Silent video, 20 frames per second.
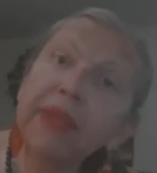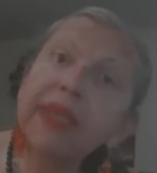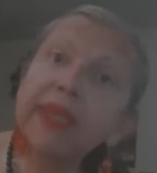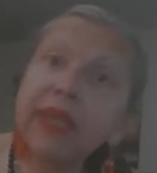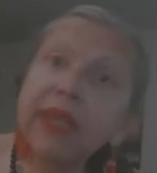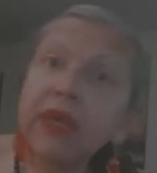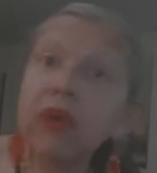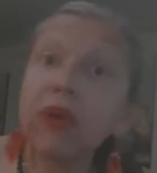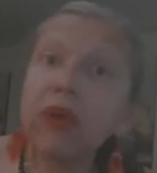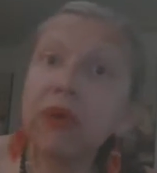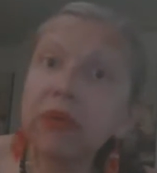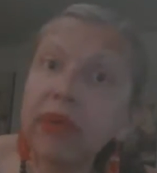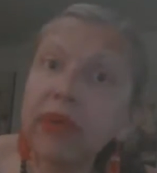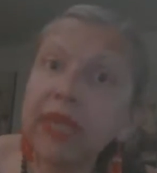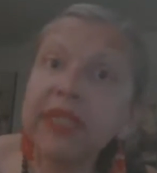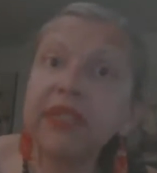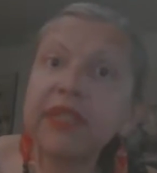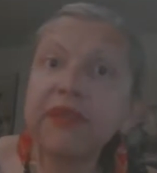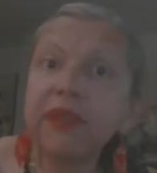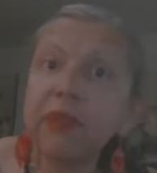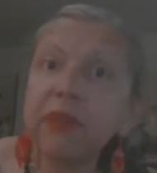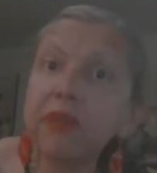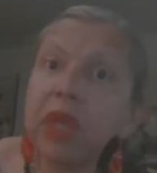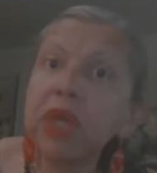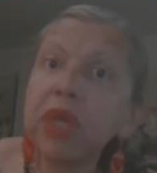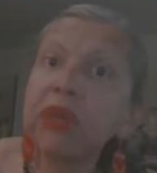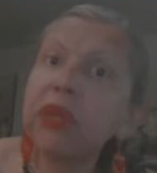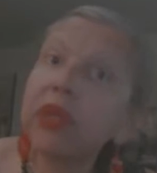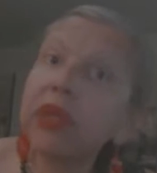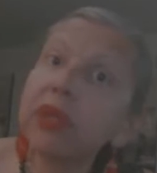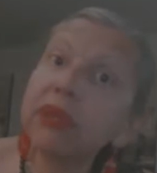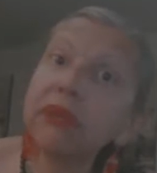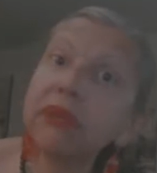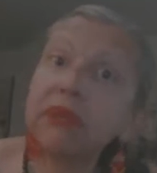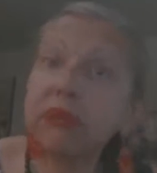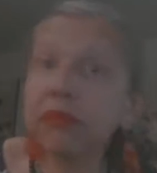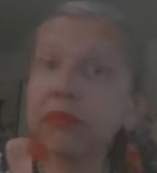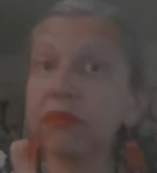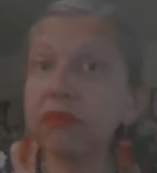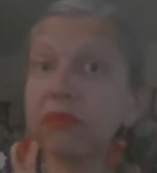they go a different month.
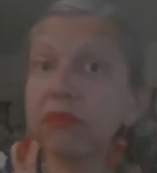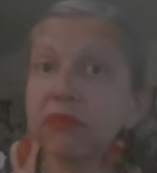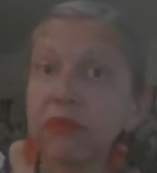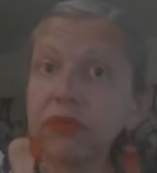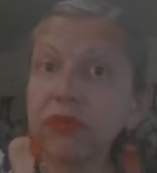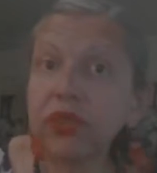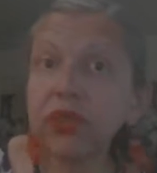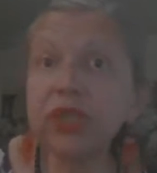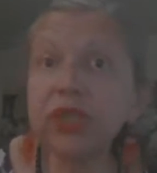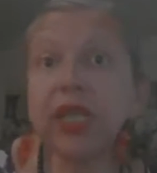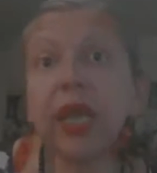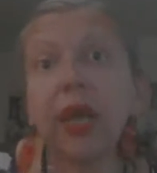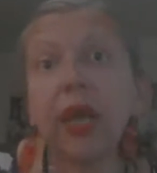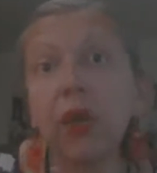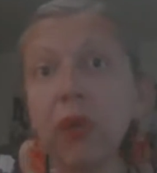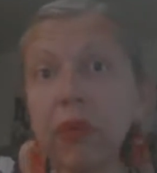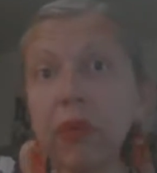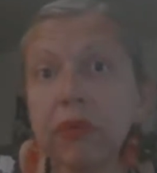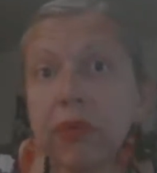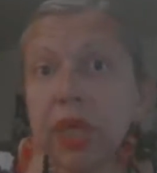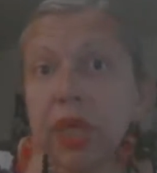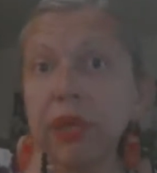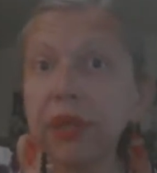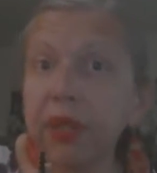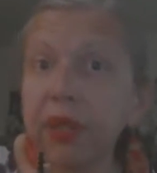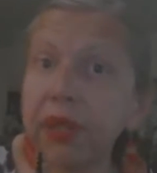You stay a whole month